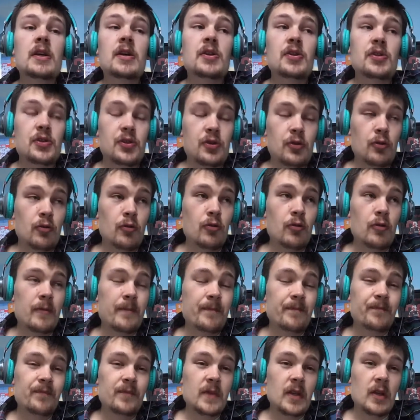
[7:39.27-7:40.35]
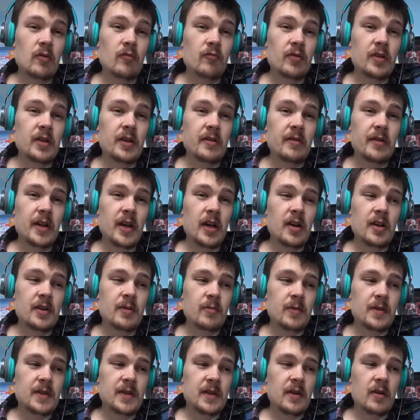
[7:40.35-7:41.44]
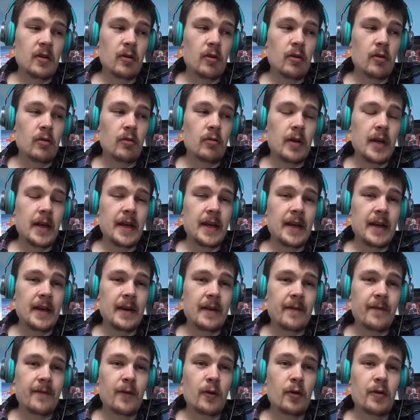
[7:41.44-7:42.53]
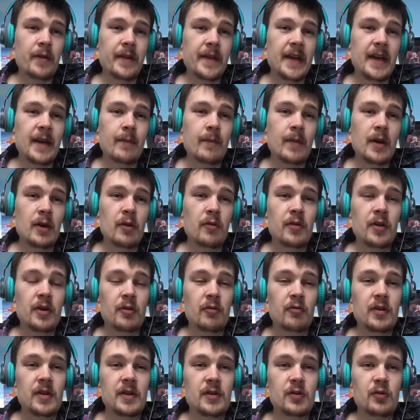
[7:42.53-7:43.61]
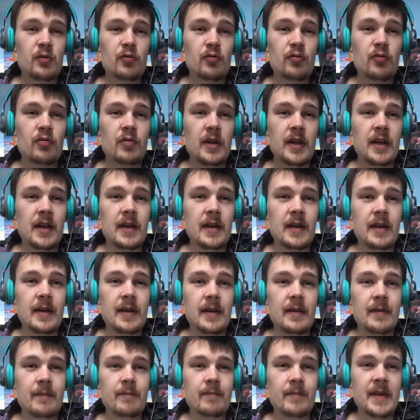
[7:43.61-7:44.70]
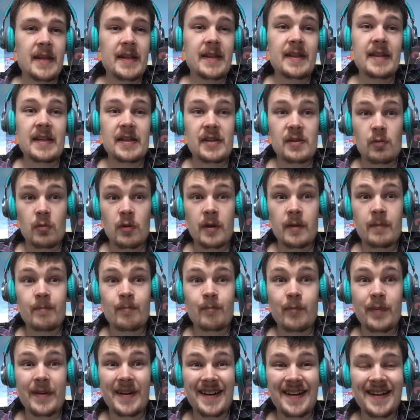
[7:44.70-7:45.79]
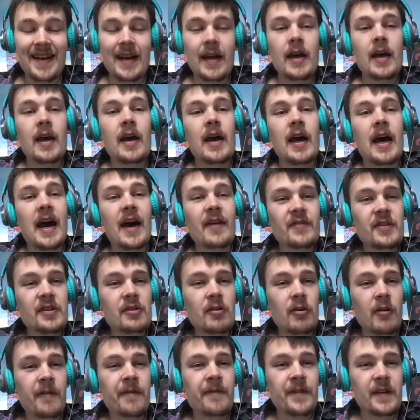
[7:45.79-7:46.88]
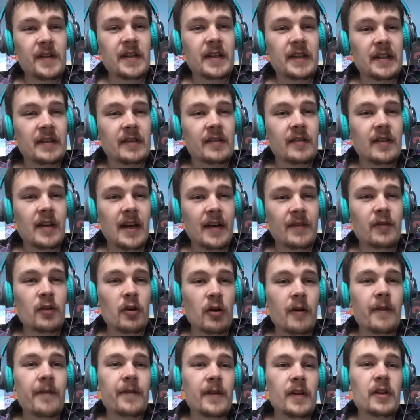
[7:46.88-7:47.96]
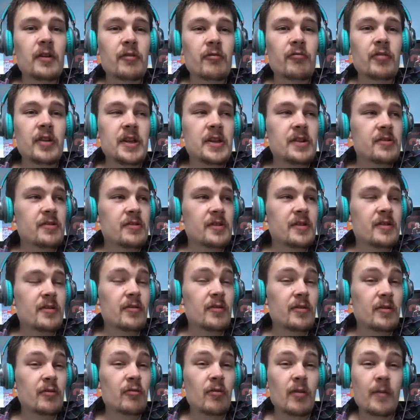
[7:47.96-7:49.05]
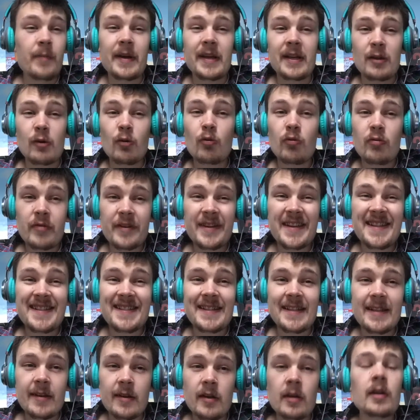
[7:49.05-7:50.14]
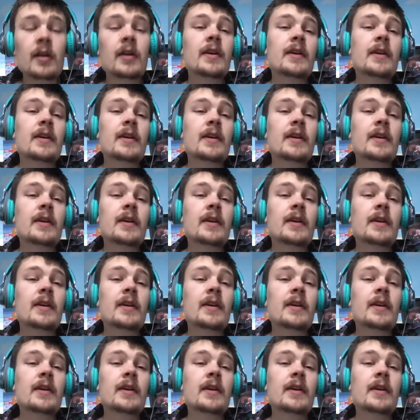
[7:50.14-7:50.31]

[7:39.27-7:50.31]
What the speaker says: So, really, really hard one to call for them, how they're going to do in this one. But I've just got a feeling. I've got a feeling Rangers could go a bit goal crazy here.